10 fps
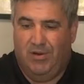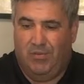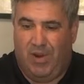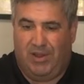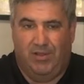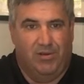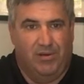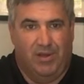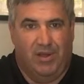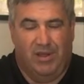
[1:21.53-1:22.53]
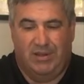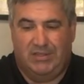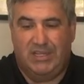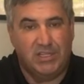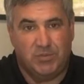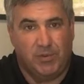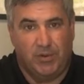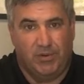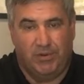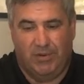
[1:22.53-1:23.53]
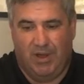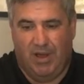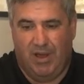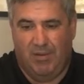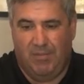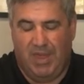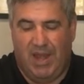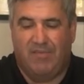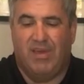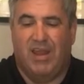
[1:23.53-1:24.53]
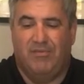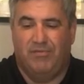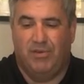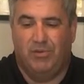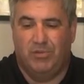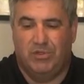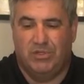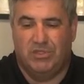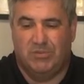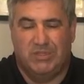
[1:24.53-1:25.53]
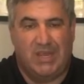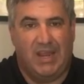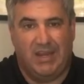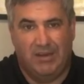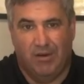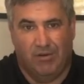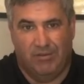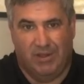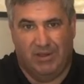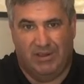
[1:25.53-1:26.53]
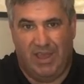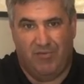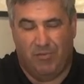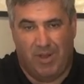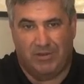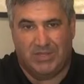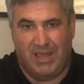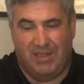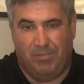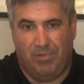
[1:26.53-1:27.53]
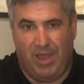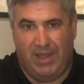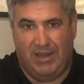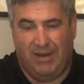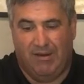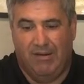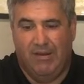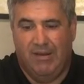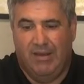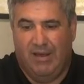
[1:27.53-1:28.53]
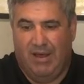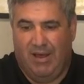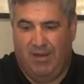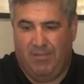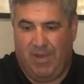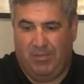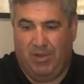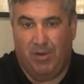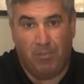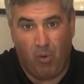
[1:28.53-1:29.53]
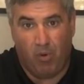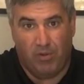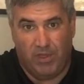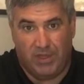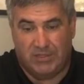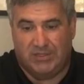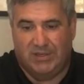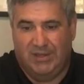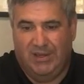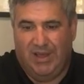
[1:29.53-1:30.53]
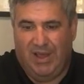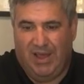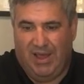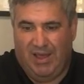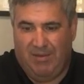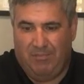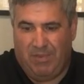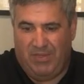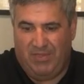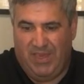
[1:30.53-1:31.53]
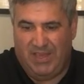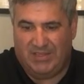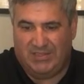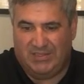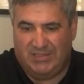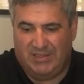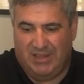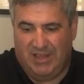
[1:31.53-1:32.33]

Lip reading: regular teaspoon. And I've got it filled with just some sandy dirt that came from outside the plant here. I'm going to pour this, but this